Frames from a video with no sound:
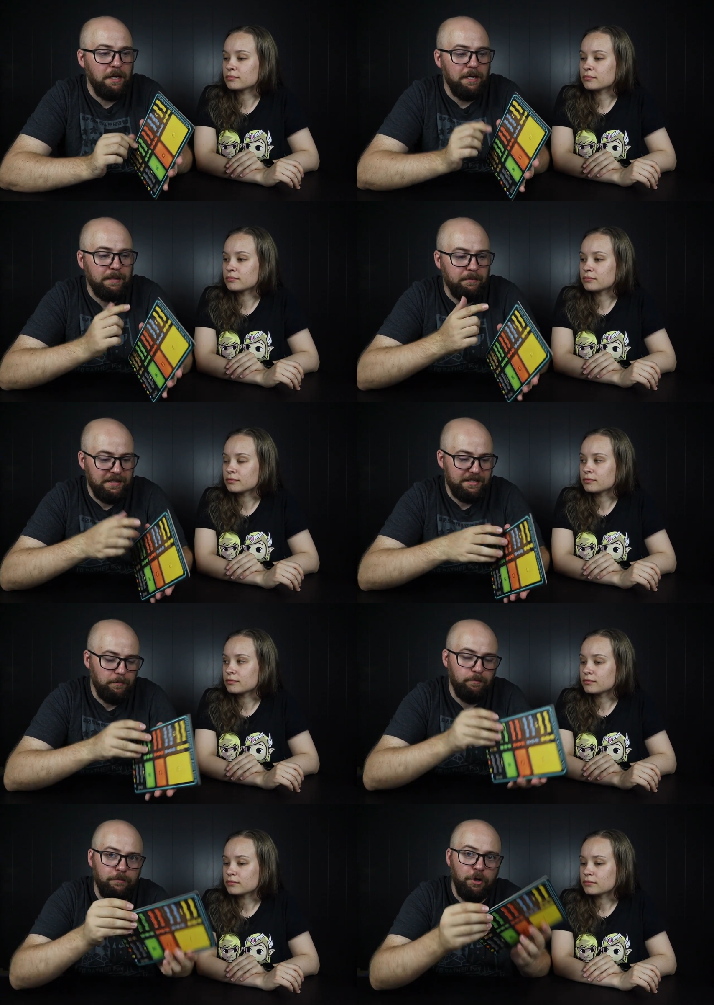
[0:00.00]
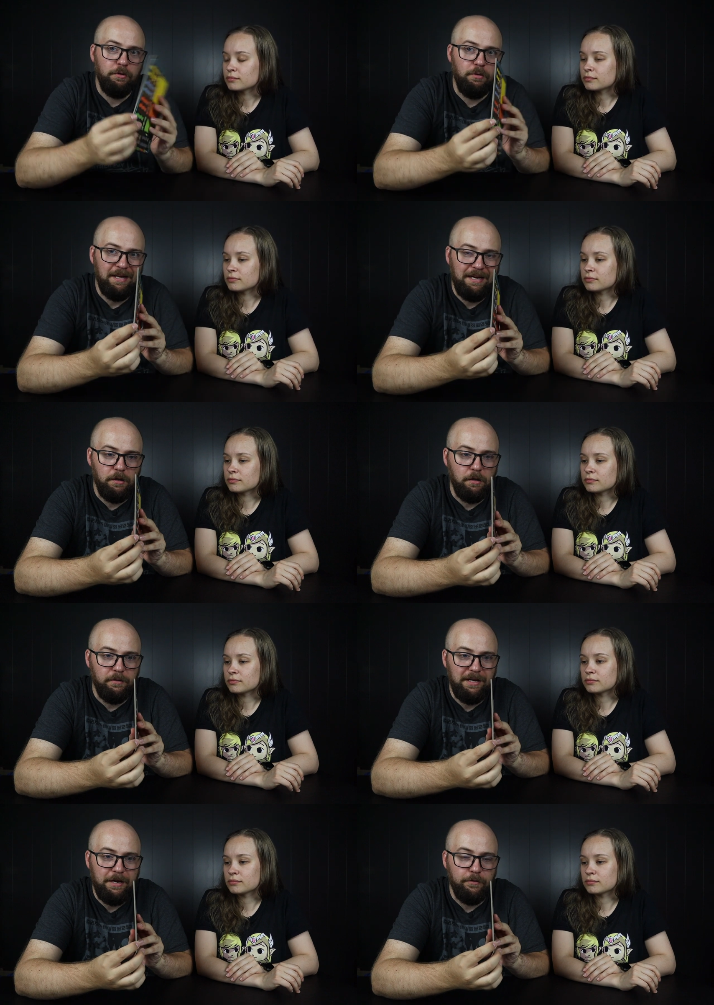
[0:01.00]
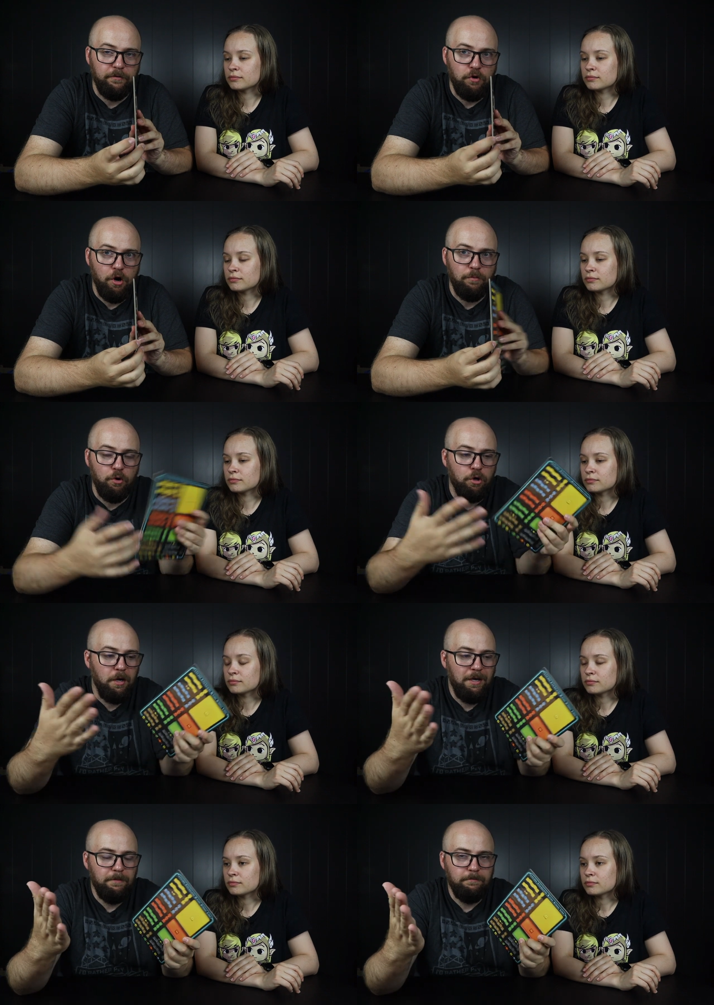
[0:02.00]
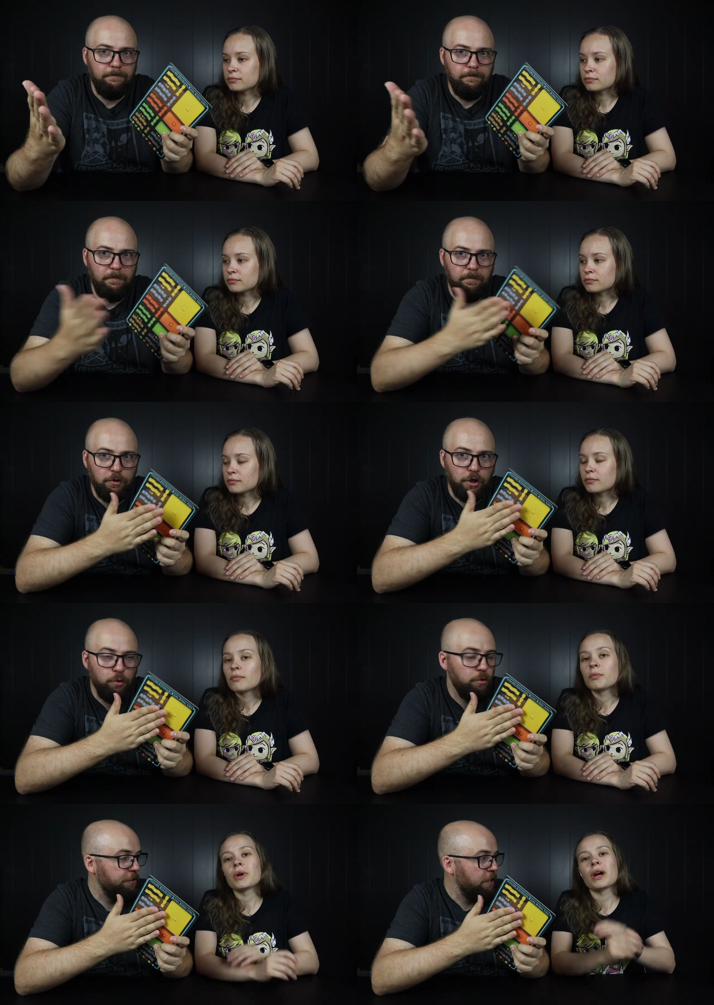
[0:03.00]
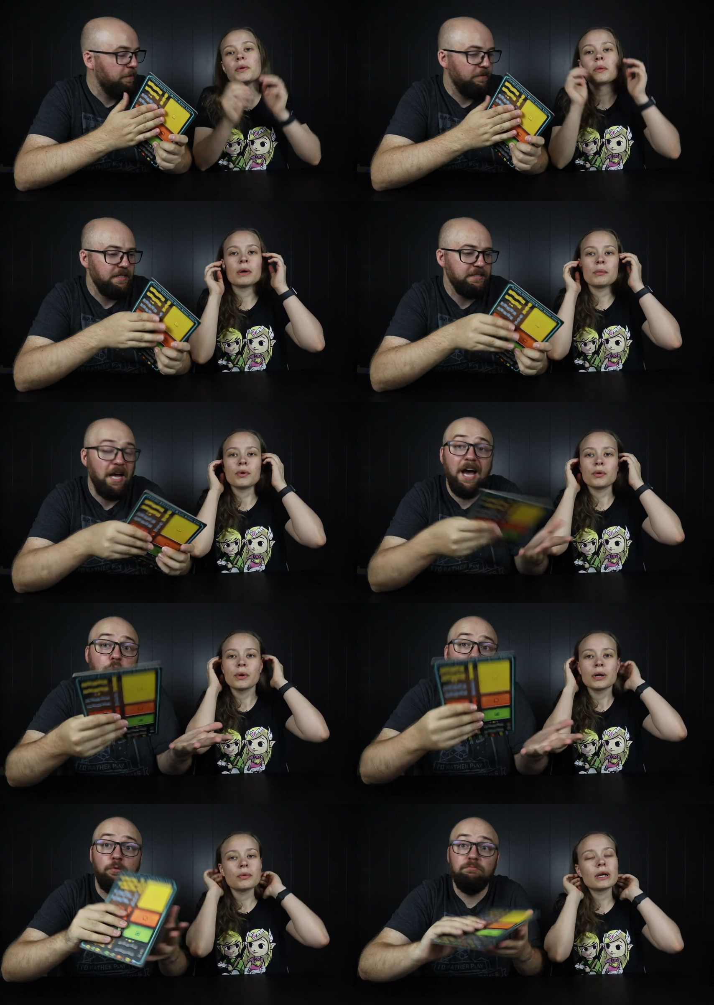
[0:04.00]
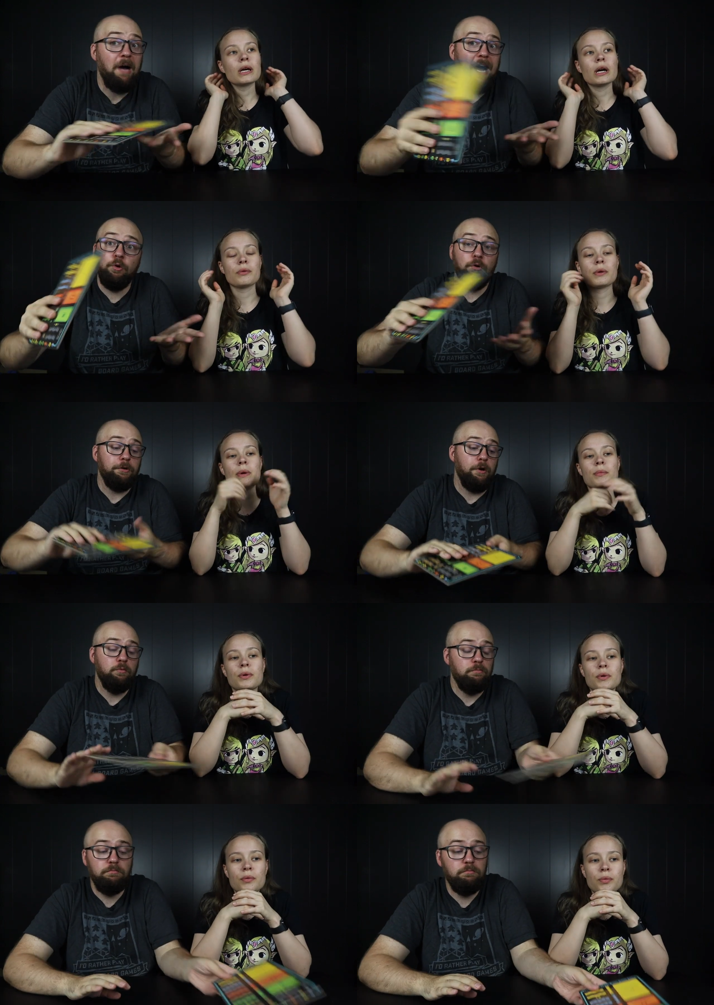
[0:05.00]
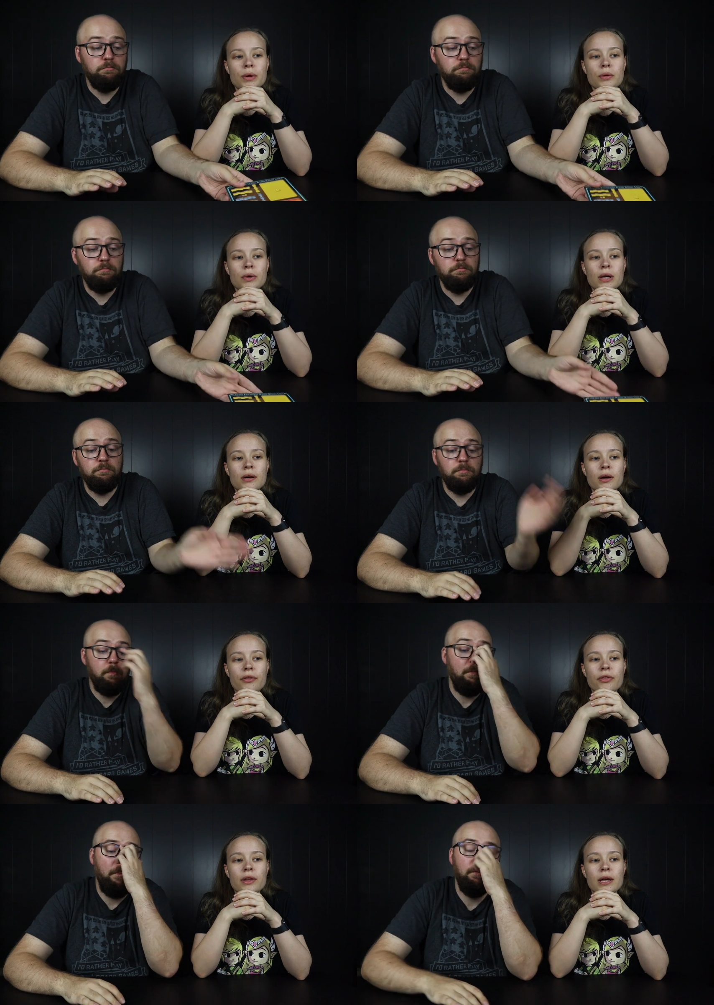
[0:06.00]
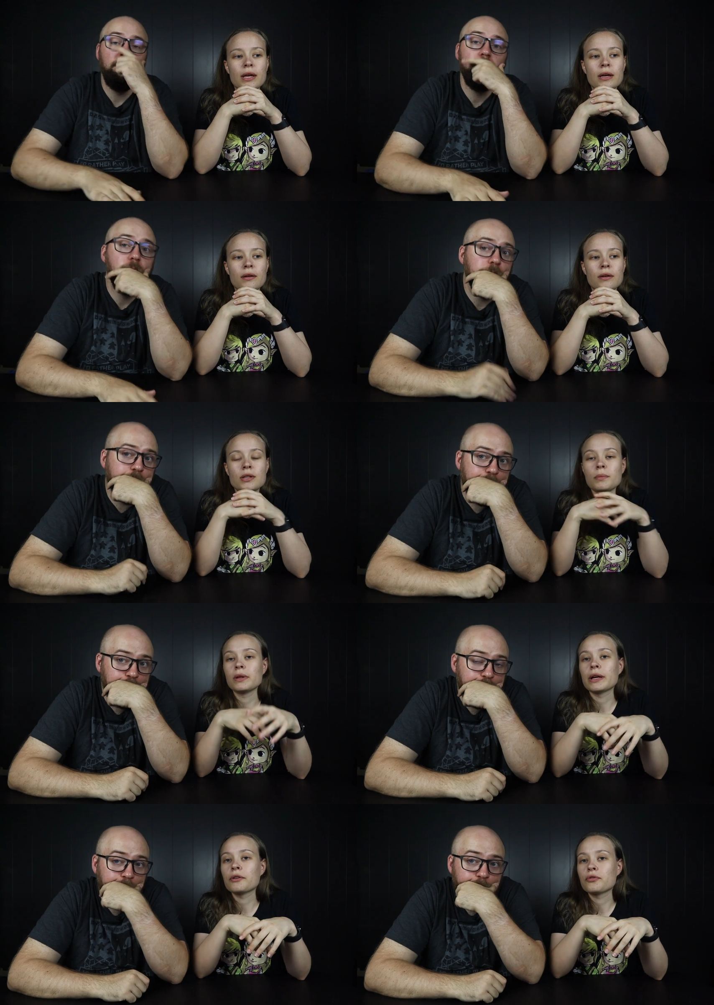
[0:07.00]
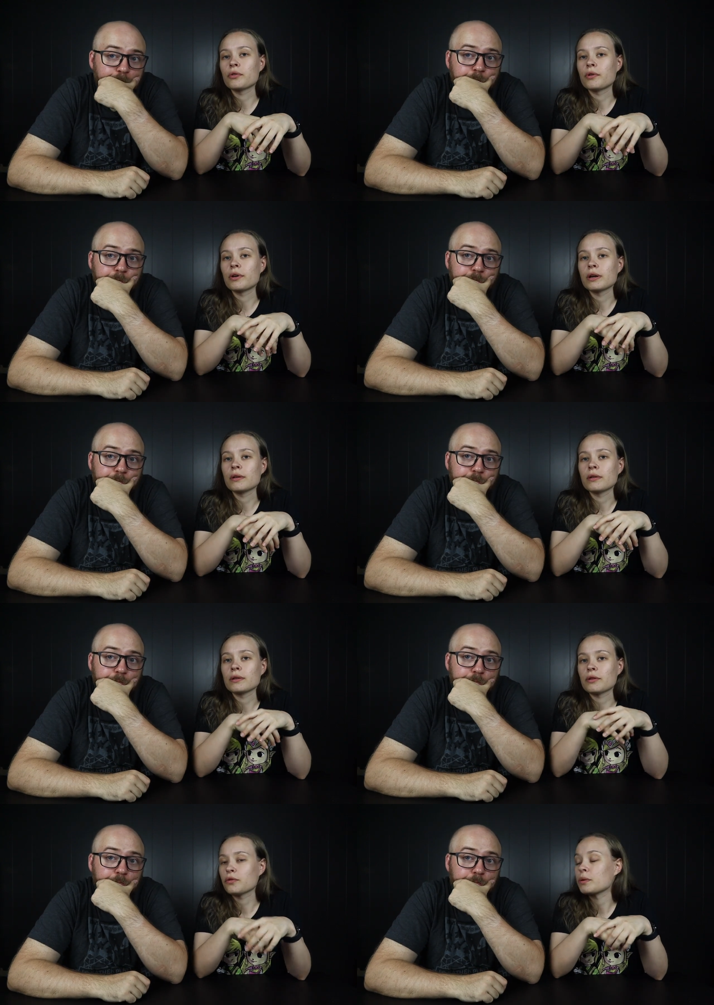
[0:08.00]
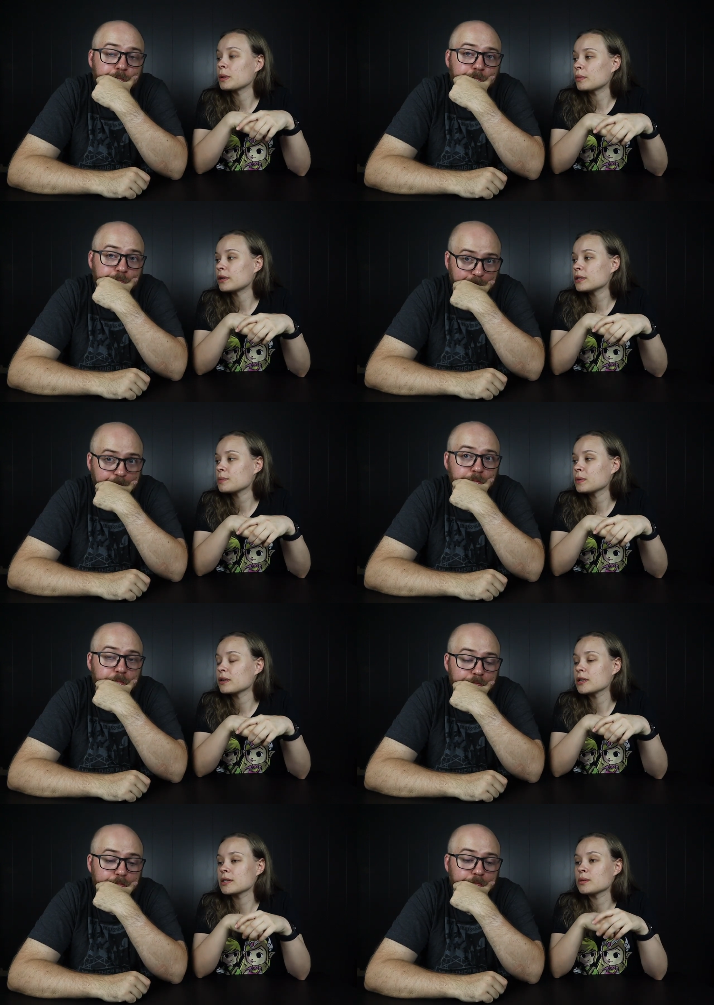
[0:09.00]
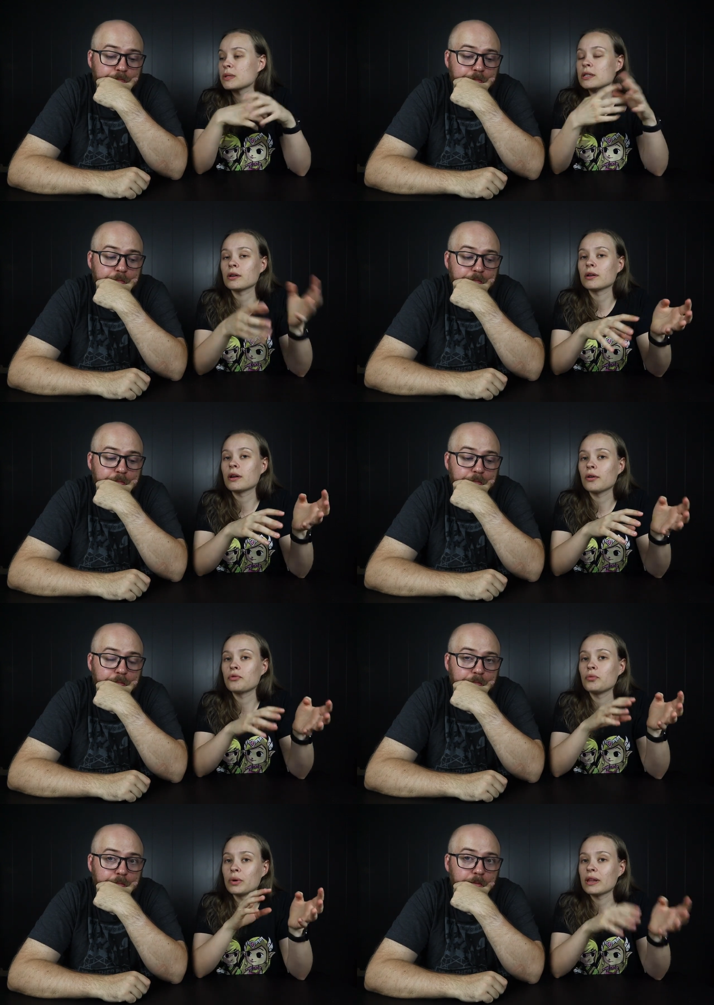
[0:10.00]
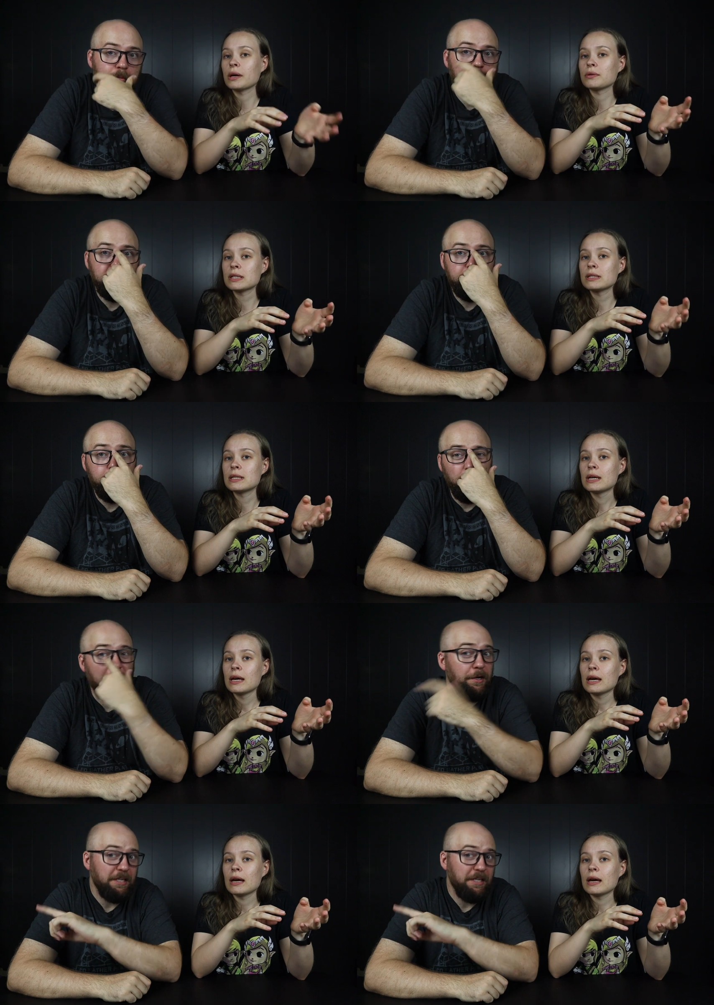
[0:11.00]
Speaker 1: like it's another layer or layer of cardboard glued on top of this. I don't know. We, I, I do remember
Speaker 2: know. when we got the uh, double layer for uh, Terraforming Mars mm-hmm. because we started off without it. We got